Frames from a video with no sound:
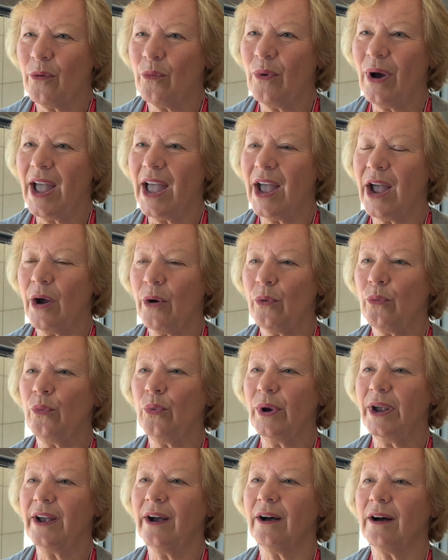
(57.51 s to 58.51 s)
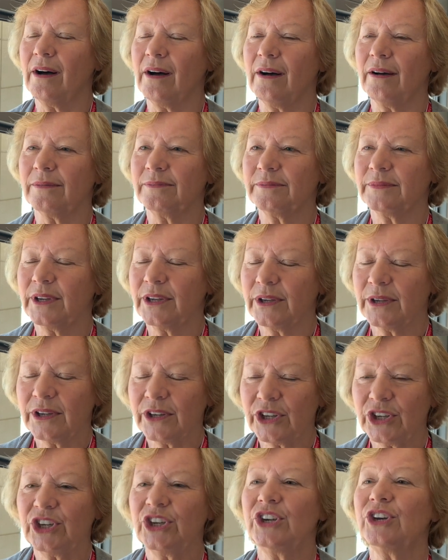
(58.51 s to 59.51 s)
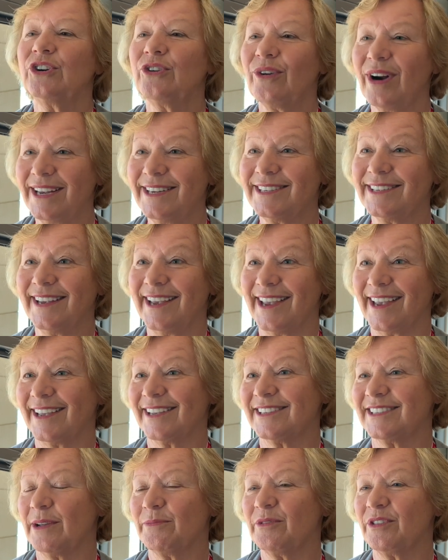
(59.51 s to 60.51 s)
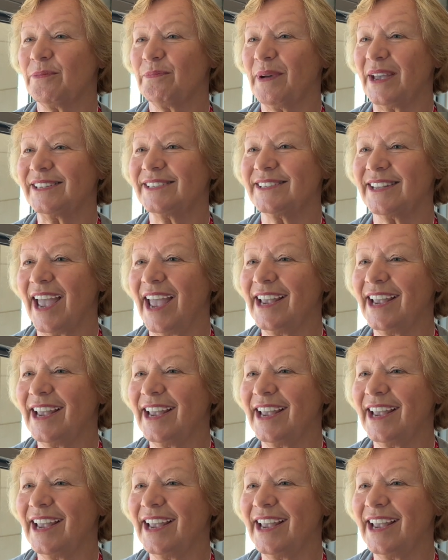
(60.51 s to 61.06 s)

where we are curating some of the best